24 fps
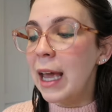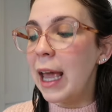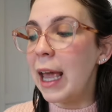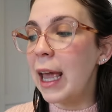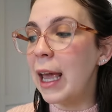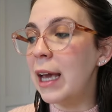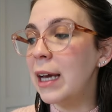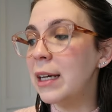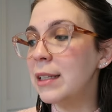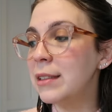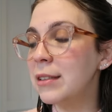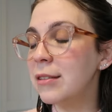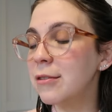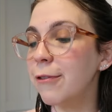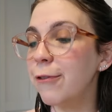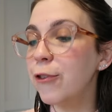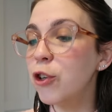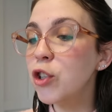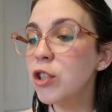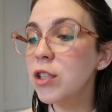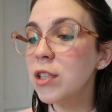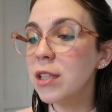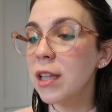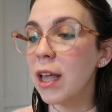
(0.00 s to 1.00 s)
And
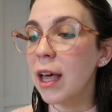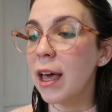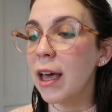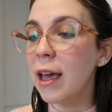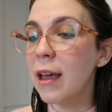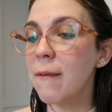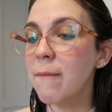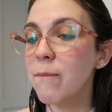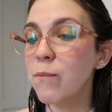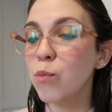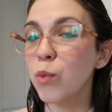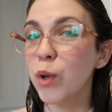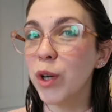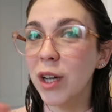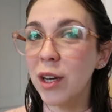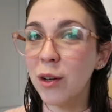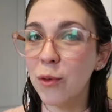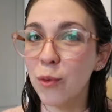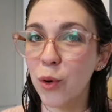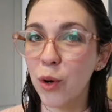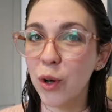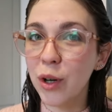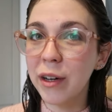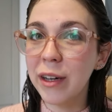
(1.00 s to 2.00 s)
for today, we're
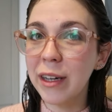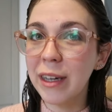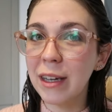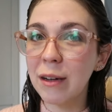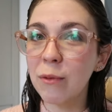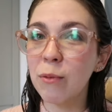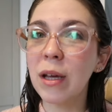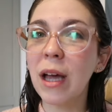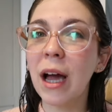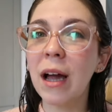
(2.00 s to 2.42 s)
gonna work.